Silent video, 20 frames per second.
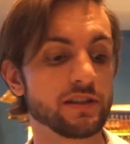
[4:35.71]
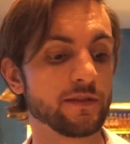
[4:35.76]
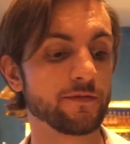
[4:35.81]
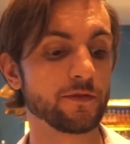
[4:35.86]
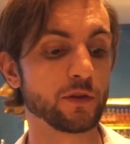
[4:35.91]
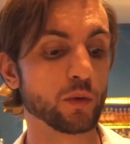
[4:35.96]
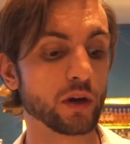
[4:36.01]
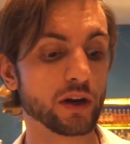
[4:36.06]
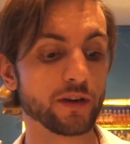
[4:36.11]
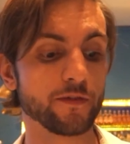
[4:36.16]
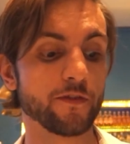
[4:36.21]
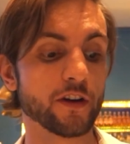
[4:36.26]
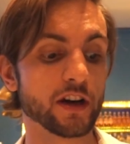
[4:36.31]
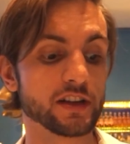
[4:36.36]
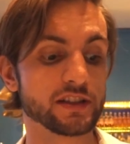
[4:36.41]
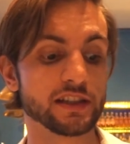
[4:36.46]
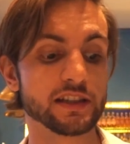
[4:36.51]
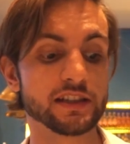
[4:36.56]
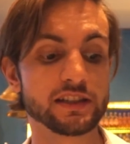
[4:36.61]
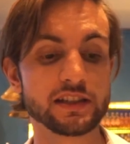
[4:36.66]
if you want
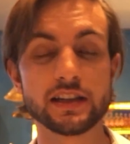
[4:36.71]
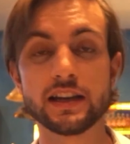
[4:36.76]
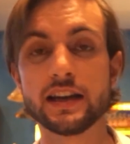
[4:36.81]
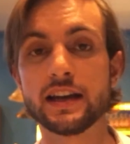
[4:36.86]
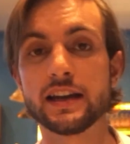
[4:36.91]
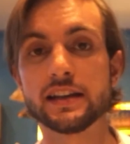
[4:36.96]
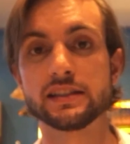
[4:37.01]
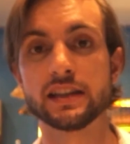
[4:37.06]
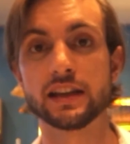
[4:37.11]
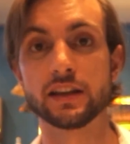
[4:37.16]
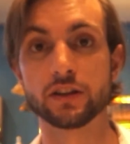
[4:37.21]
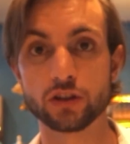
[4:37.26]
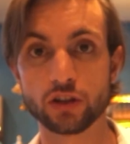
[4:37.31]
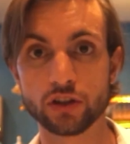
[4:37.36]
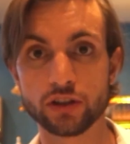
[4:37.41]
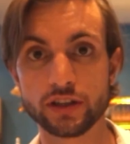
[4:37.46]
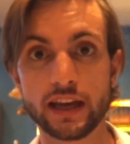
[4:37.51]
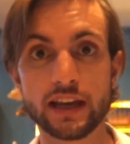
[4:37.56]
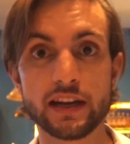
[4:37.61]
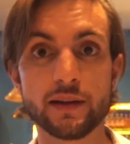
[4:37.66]
fast internet and
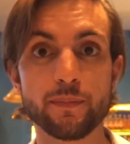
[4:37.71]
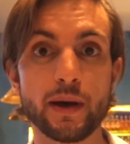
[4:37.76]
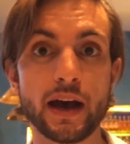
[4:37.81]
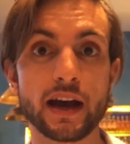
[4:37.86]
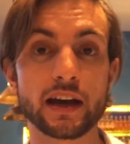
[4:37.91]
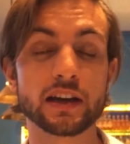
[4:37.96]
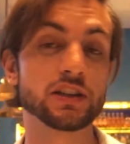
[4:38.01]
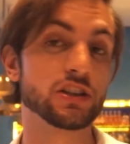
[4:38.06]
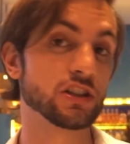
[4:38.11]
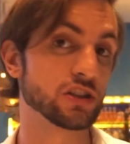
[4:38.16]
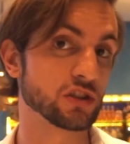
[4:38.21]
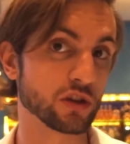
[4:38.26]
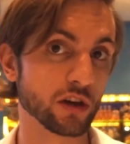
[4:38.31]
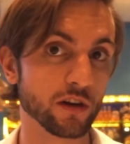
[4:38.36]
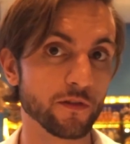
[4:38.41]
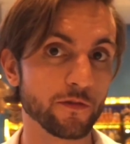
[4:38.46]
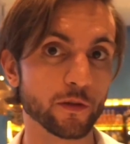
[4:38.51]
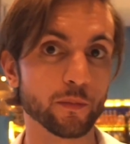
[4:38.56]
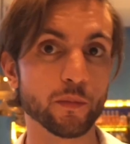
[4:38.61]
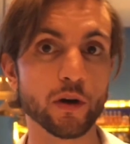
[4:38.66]
good data packages,
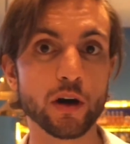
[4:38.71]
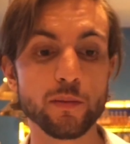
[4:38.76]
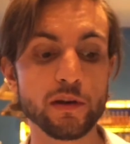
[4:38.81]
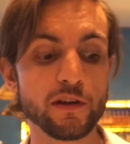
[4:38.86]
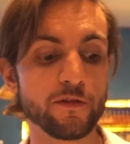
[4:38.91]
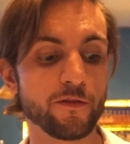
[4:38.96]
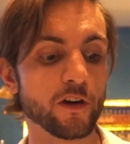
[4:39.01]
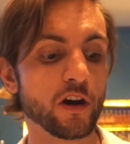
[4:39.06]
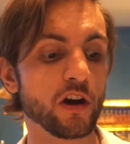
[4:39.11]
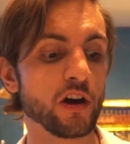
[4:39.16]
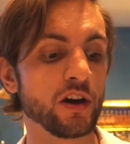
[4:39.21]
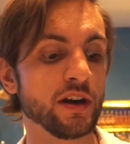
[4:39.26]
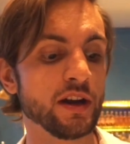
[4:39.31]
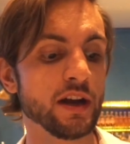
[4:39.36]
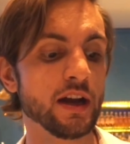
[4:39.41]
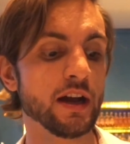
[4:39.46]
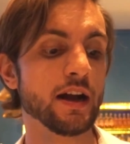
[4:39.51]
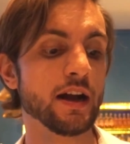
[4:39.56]
go for Mobifone.